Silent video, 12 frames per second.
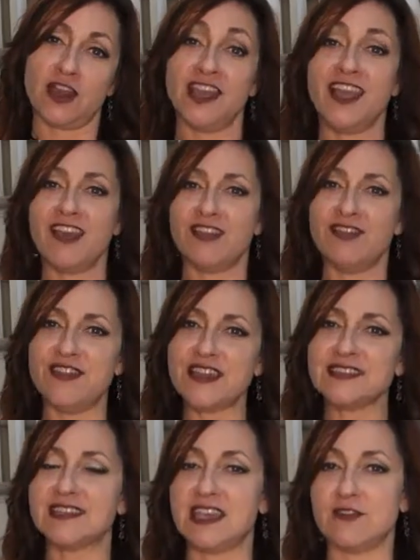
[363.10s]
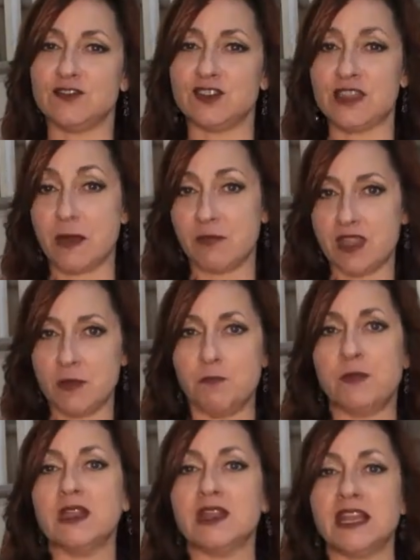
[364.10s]
it. This gives them the
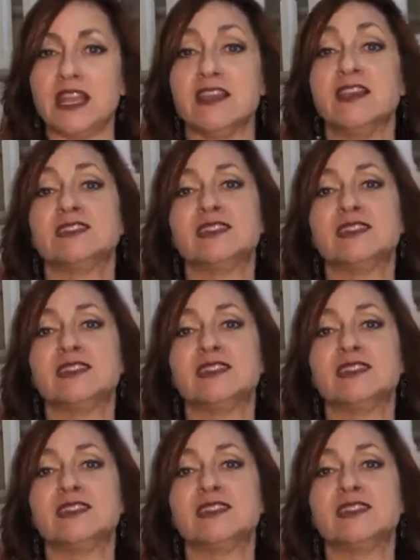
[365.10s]
ability